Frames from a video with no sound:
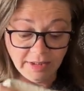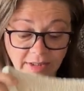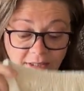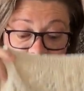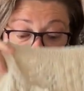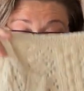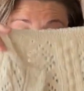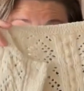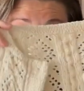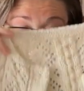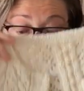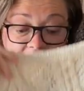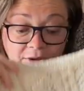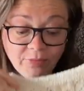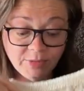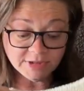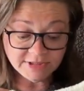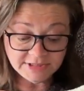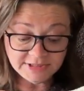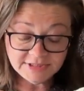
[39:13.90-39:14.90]
And I
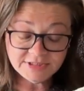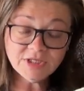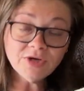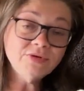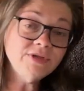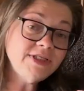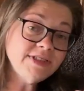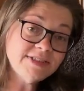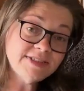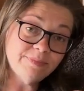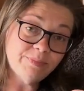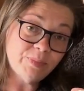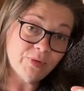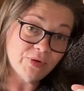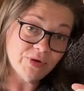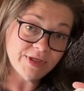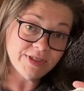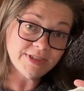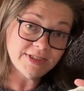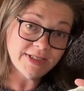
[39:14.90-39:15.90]
was so
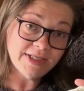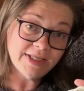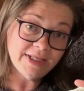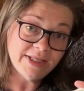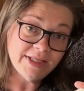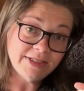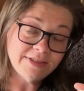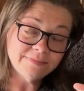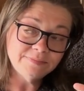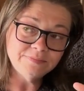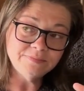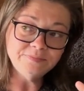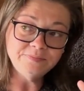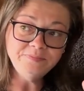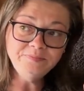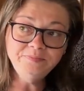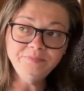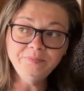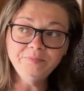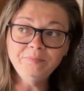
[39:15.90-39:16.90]
disappointed
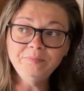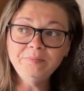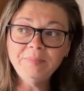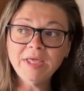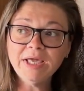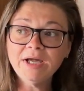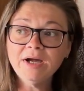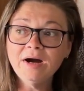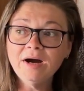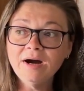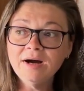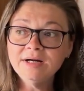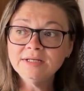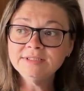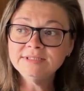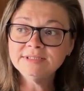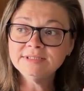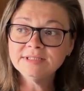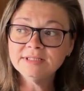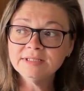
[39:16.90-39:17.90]
because